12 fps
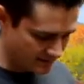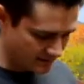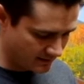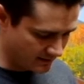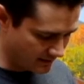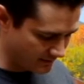
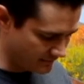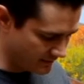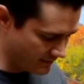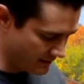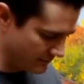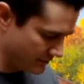in
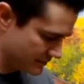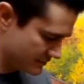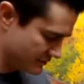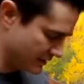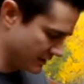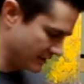even
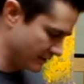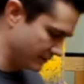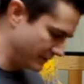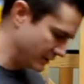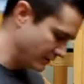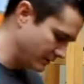numbers, and I
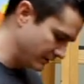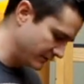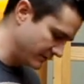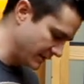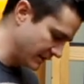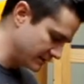don't know
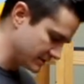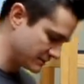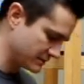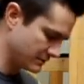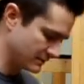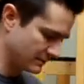if that's